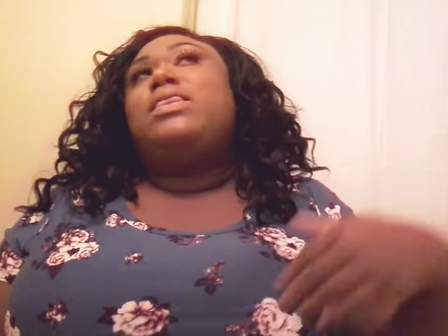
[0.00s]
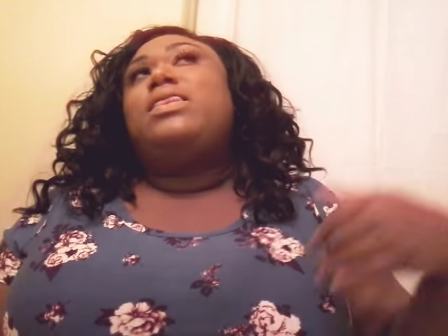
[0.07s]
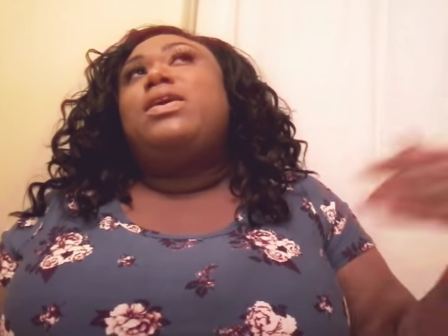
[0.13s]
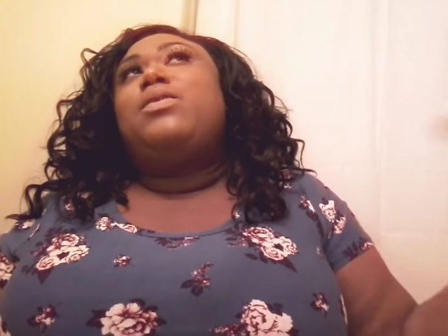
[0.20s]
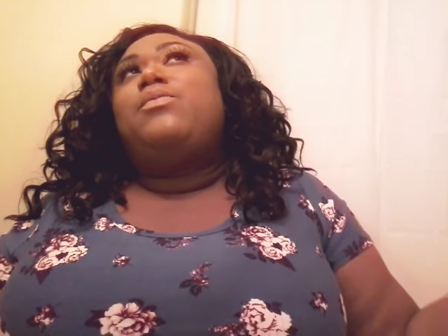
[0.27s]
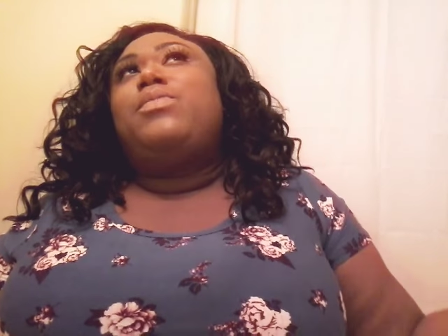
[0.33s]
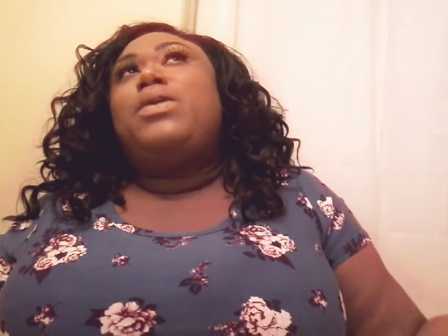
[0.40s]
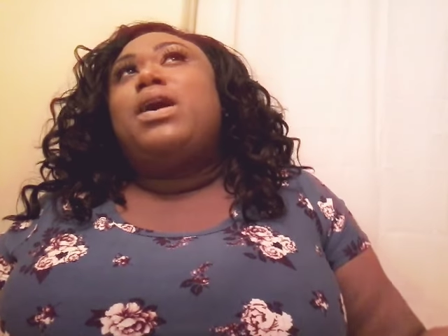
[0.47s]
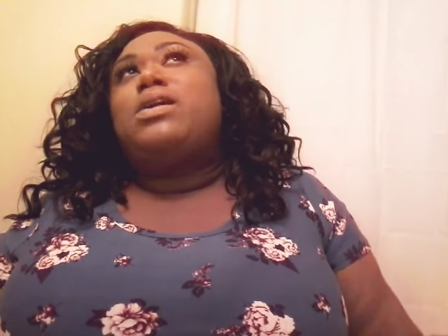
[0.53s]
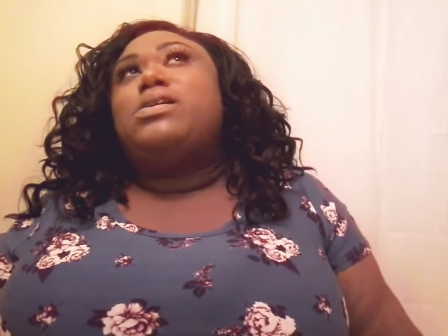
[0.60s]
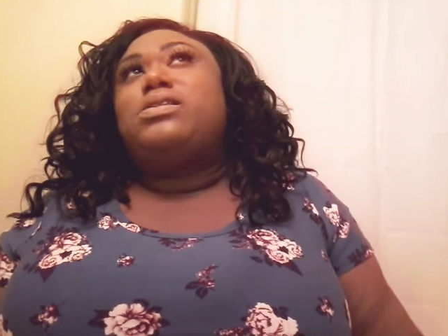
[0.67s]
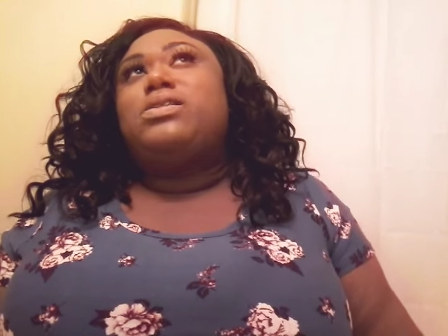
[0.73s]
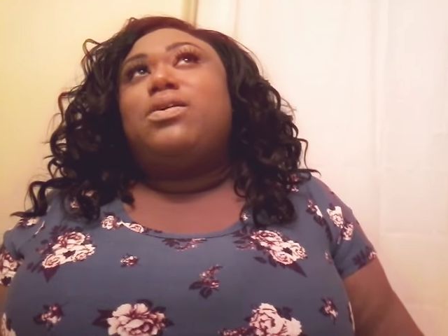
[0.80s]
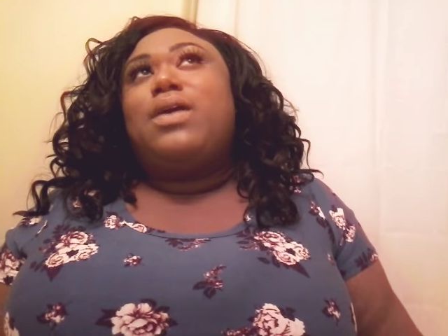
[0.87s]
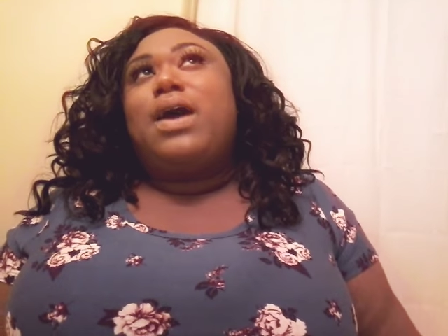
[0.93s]
Then we
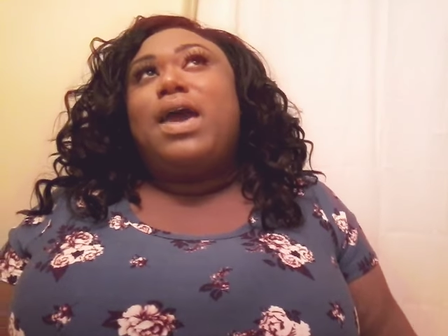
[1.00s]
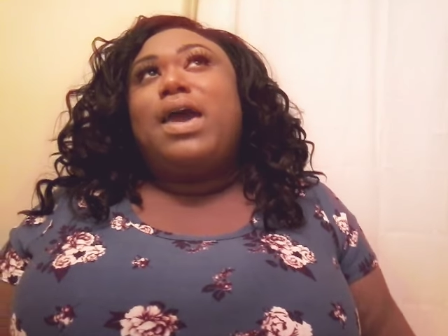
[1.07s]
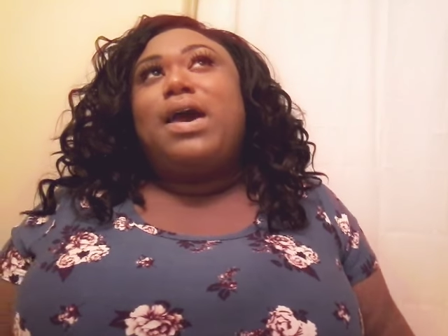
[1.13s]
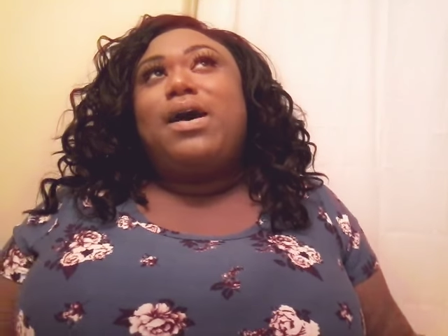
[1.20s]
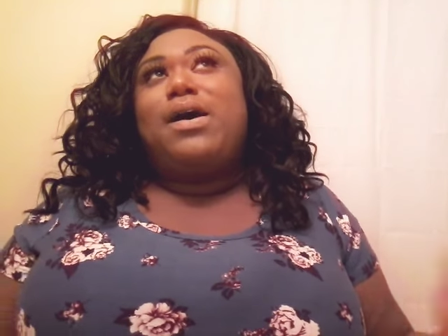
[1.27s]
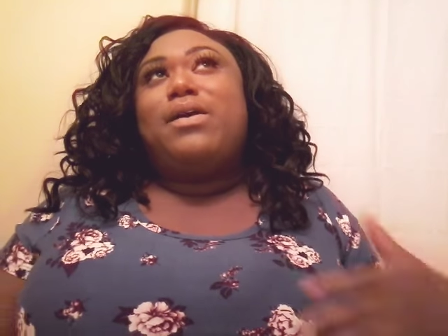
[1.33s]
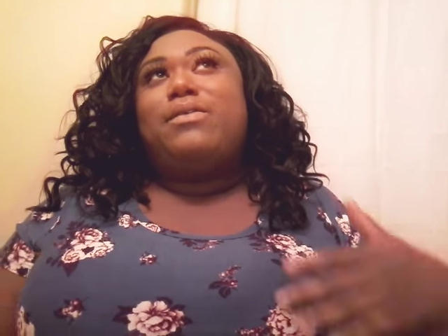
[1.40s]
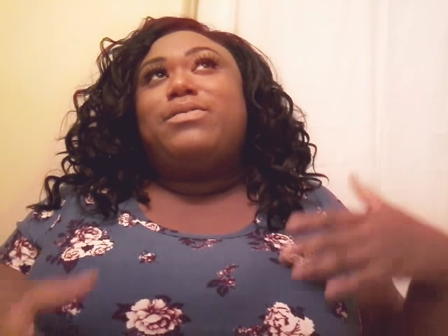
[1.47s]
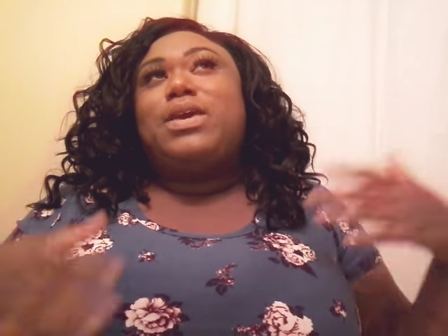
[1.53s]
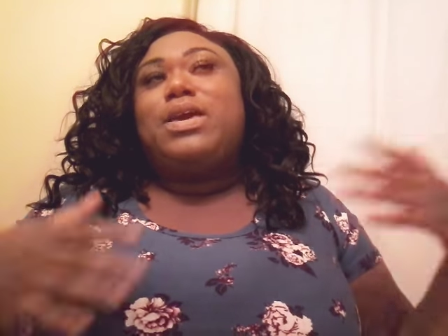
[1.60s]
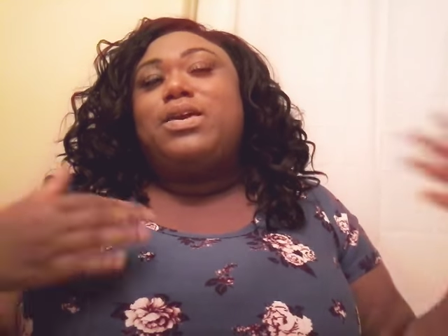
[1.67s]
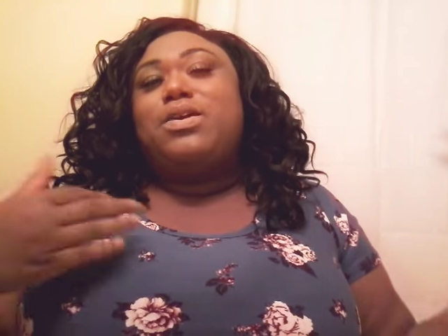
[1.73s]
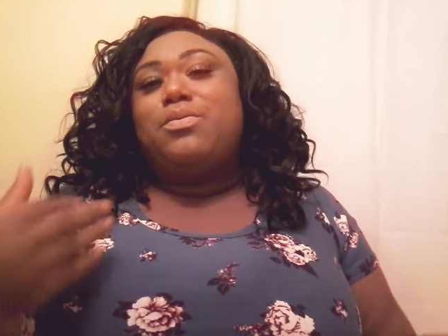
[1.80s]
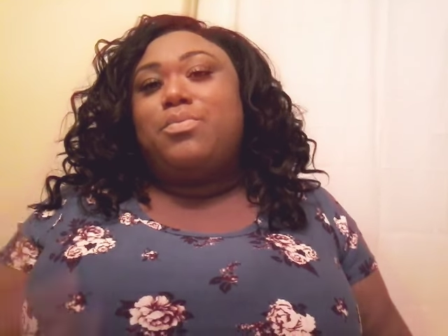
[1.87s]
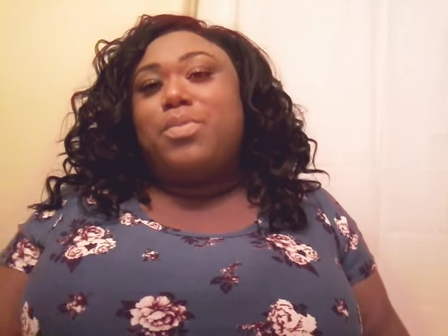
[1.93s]
also have
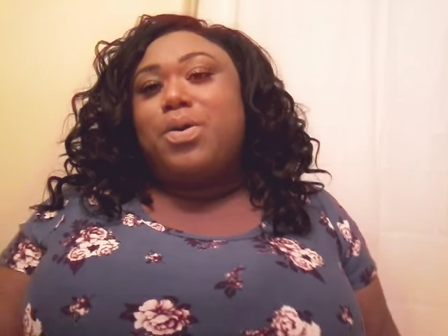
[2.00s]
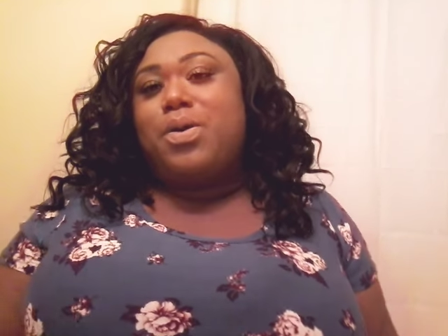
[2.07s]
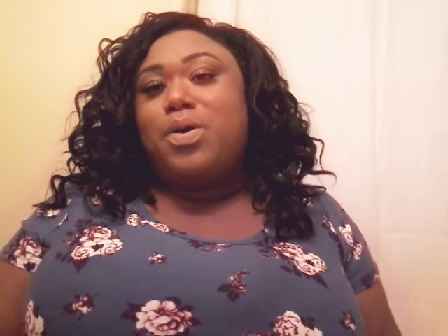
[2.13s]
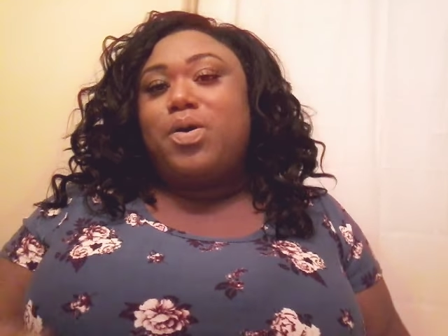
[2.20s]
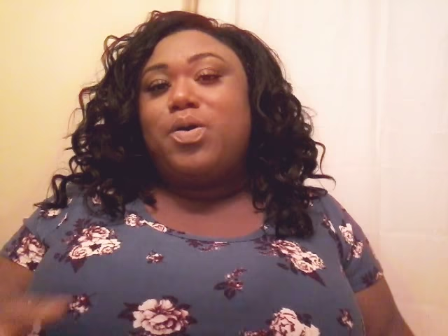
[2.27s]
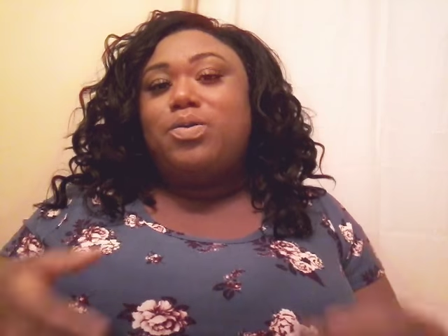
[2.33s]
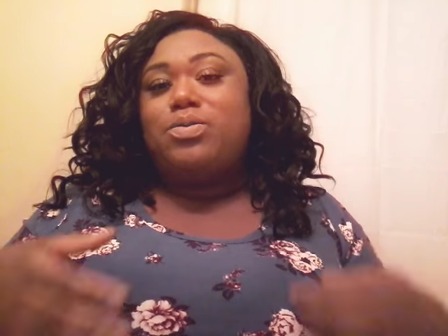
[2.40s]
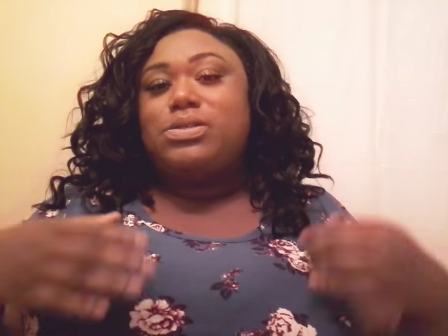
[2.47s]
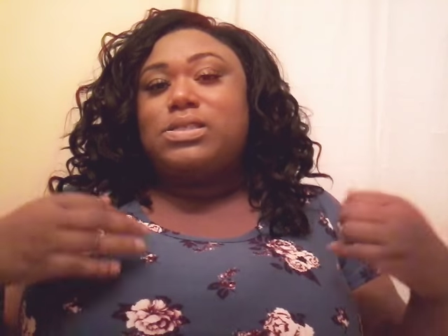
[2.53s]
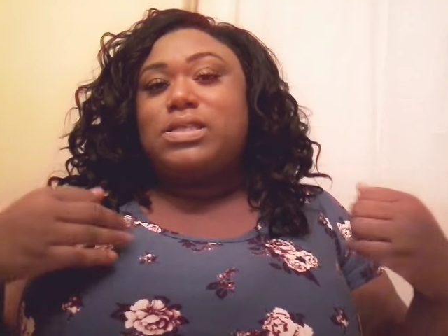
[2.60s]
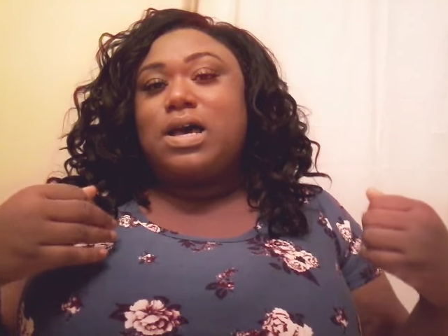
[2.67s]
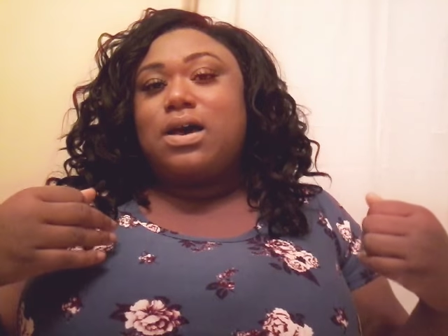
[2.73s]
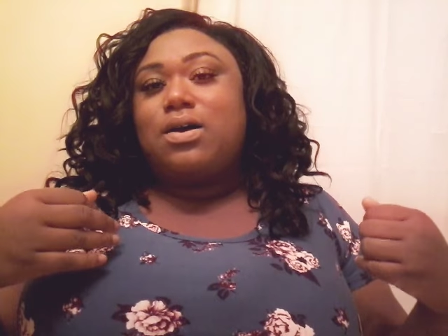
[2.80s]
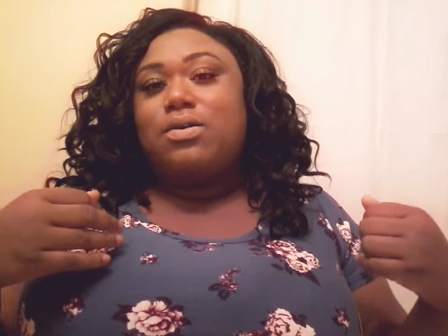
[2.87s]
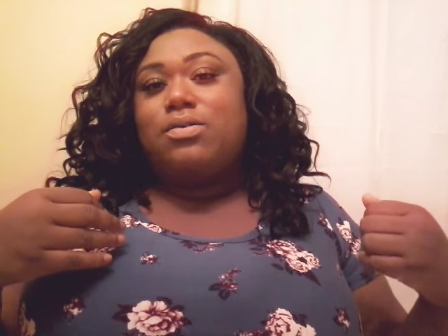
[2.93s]
Kenya Moore, who's
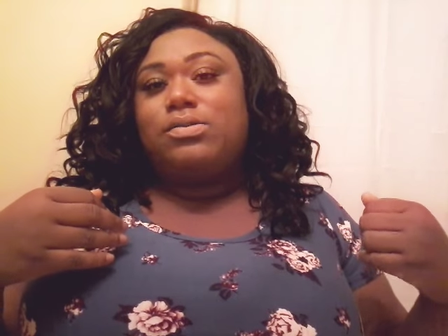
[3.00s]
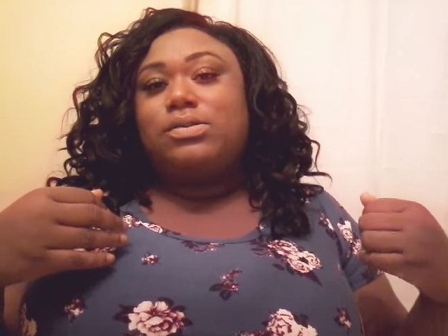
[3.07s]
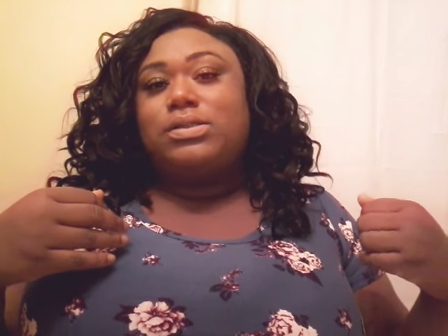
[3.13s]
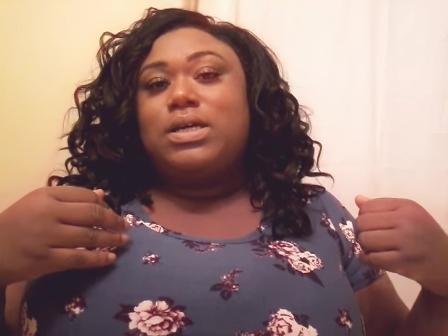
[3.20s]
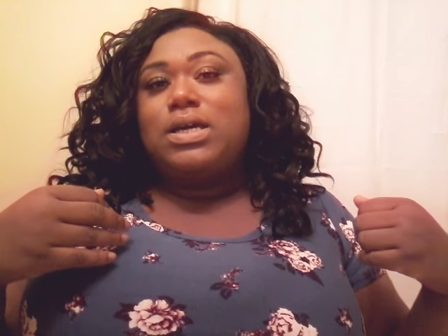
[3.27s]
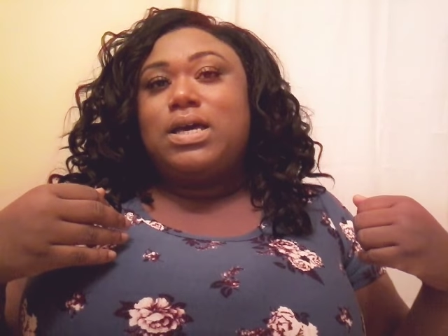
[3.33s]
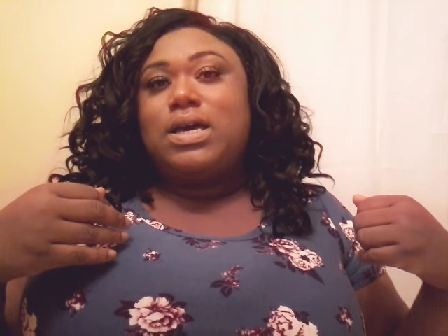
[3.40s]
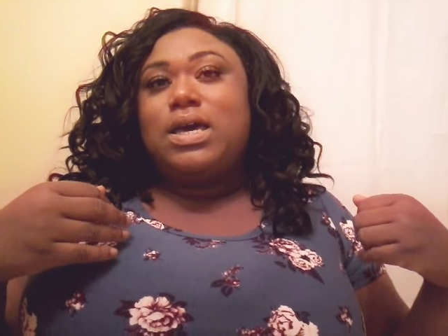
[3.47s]
now